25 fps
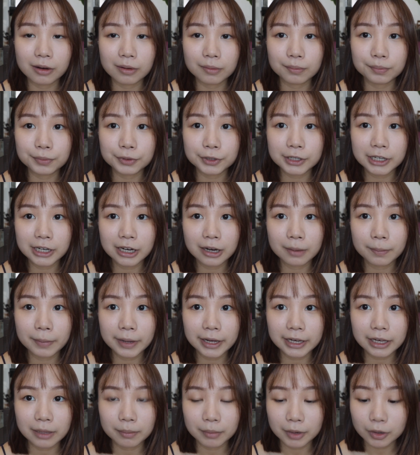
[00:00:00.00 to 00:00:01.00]
putting her
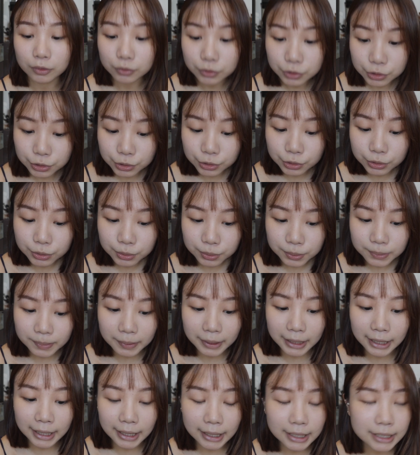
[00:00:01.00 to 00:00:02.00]
back in my room,
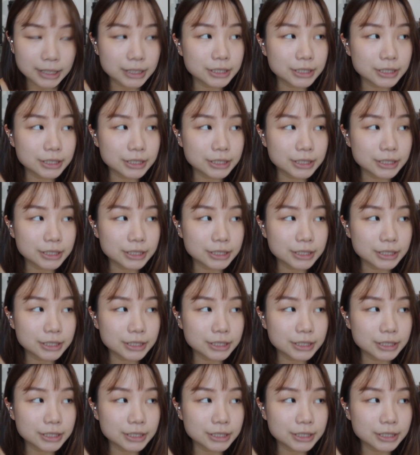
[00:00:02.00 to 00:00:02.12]
but